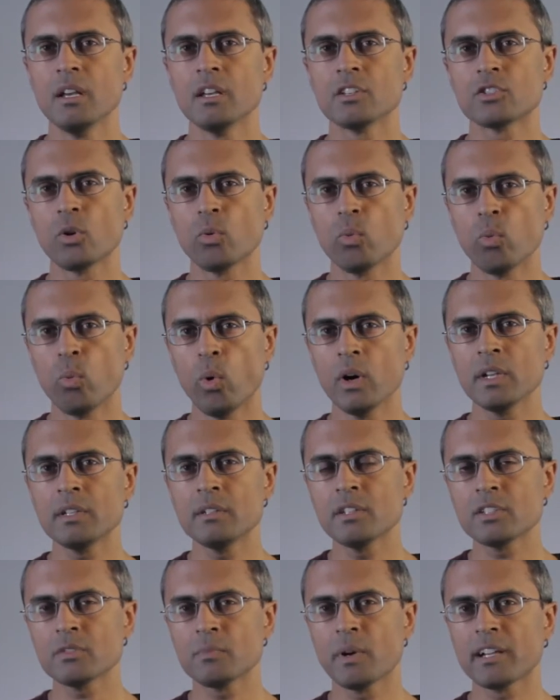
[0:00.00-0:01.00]
So what
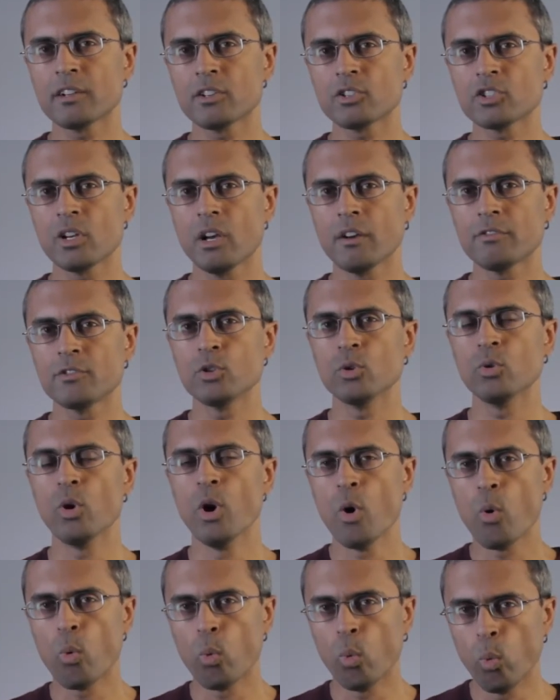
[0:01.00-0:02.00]
does Microsoft do?
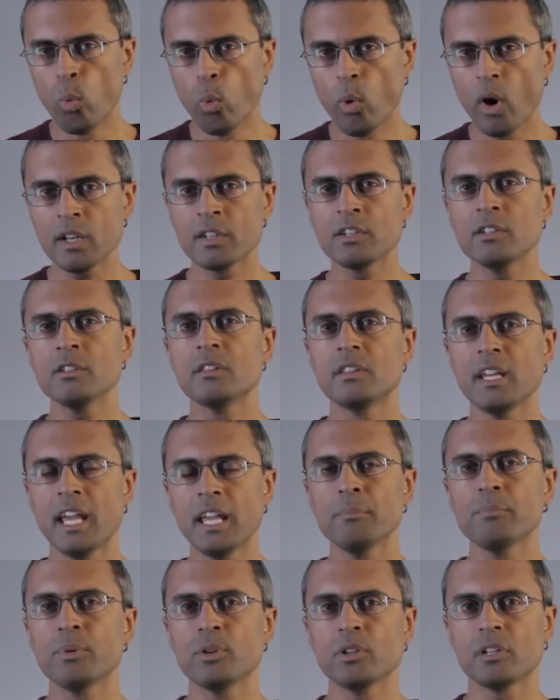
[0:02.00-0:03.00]
What do
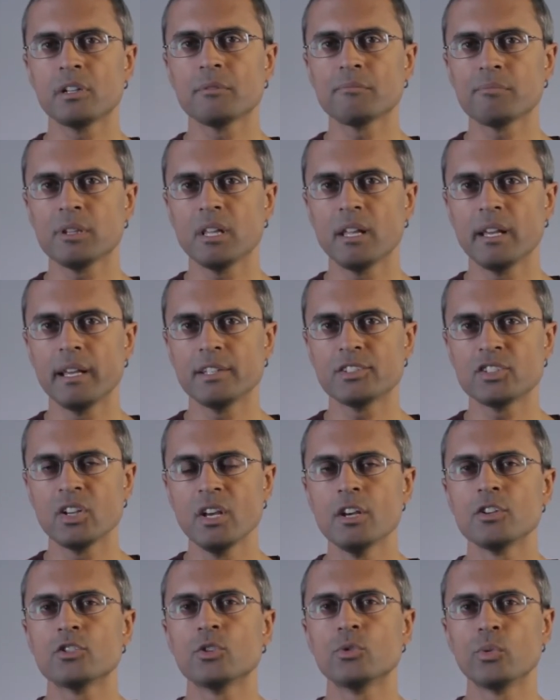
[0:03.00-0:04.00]
they put in place
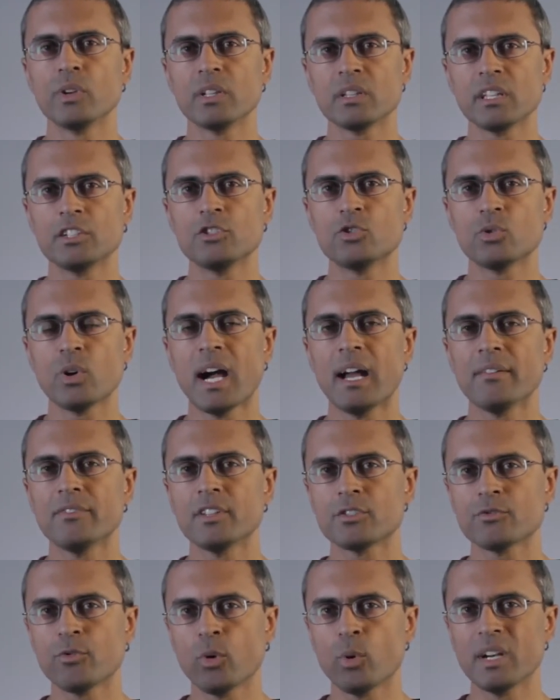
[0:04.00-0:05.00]
to really drive
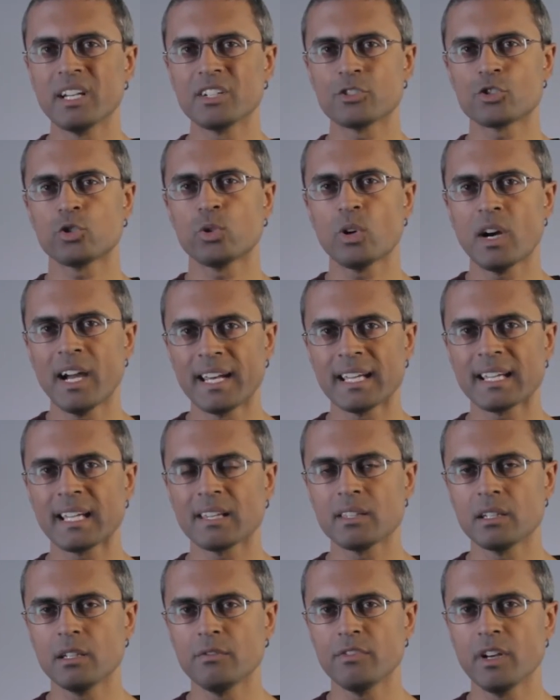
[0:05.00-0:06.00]
this forward and try to
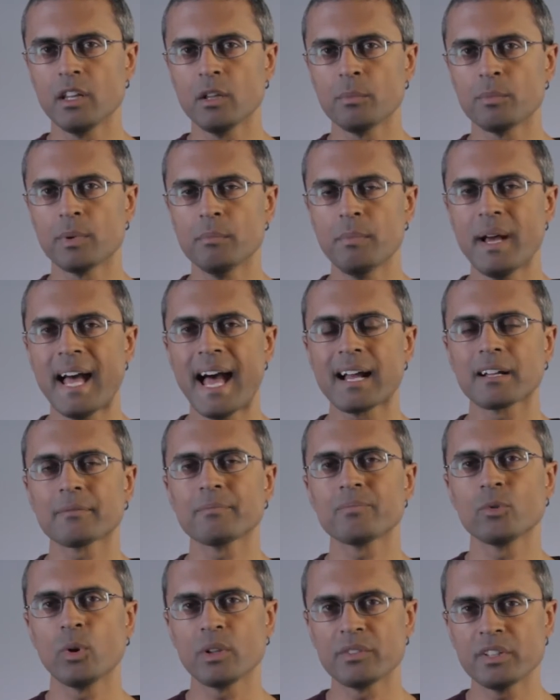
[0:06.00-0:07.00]
get the developer back?
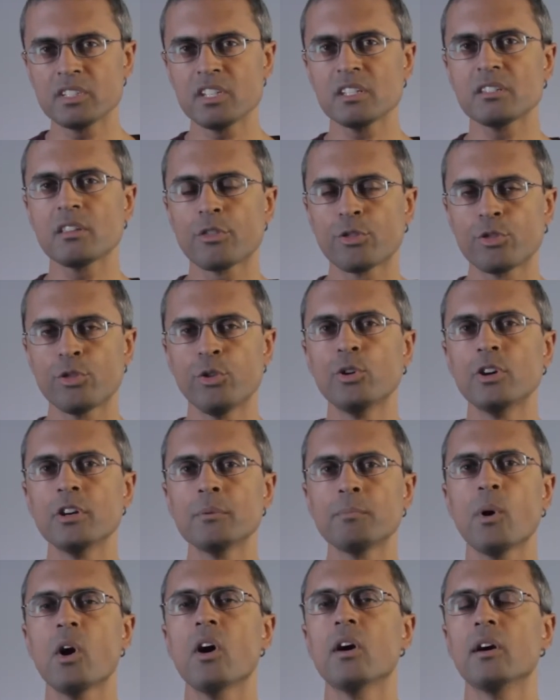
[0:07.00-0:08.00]
Well, this is the
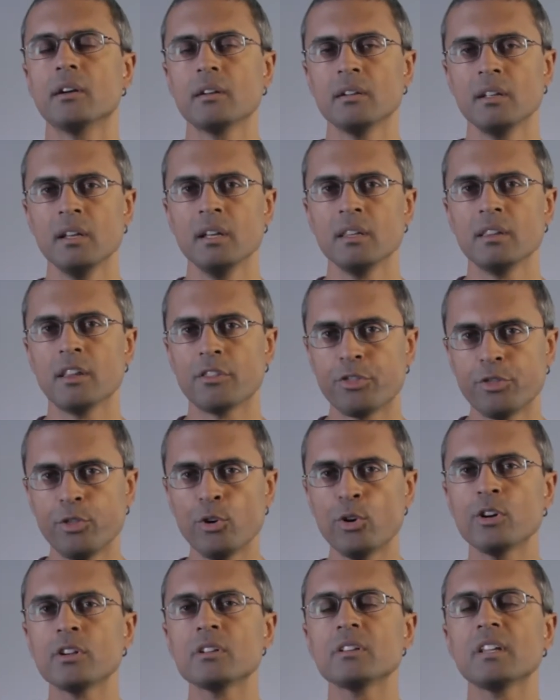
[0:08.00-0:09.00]
third part, the
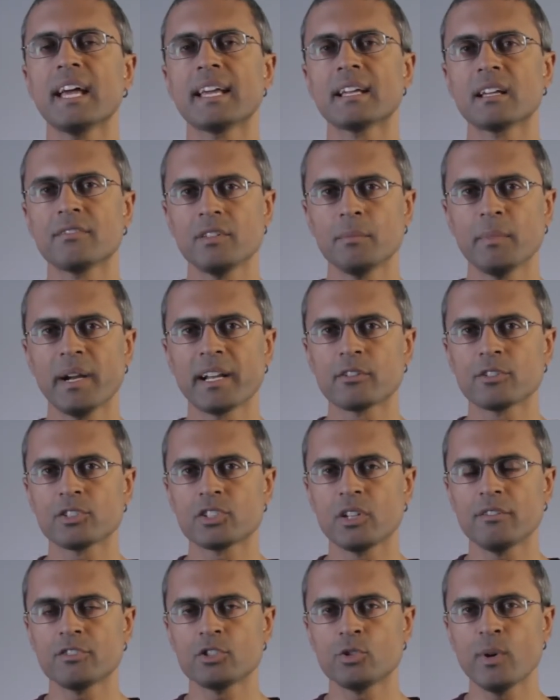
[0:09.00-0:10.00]
third leg of the
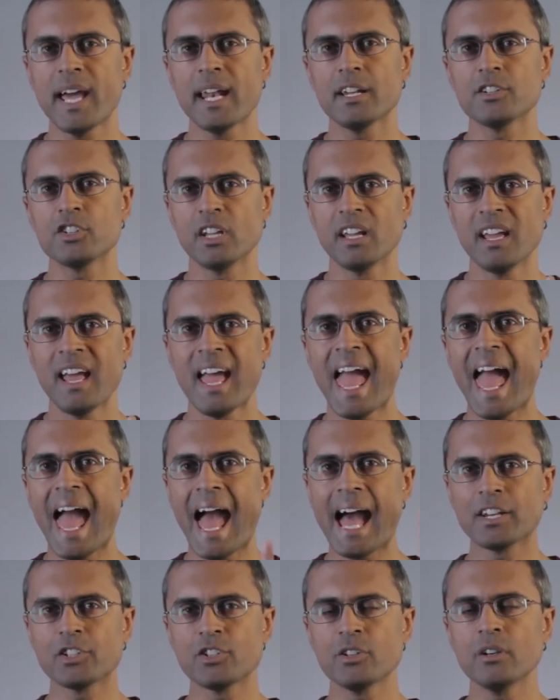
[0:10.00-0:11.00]
Microsoft strategy.
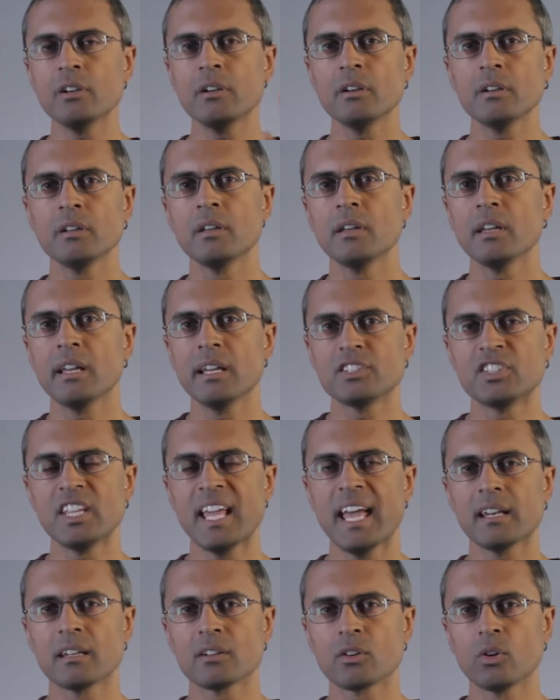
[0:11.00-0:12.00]
Azure is
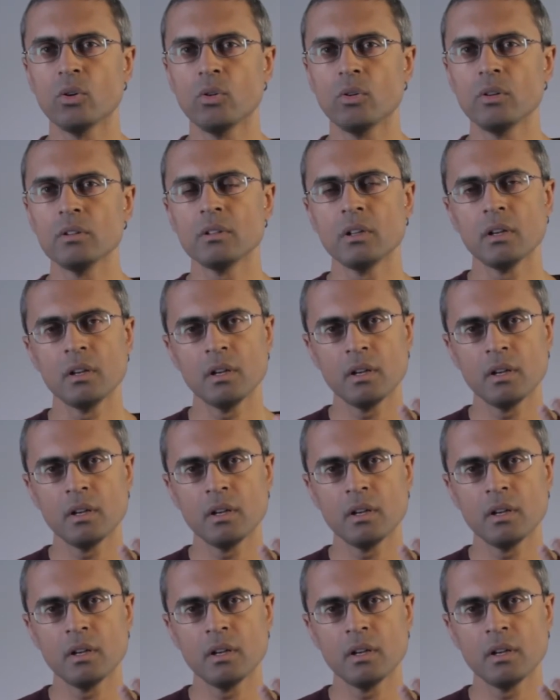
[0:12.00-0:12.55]
the end goal.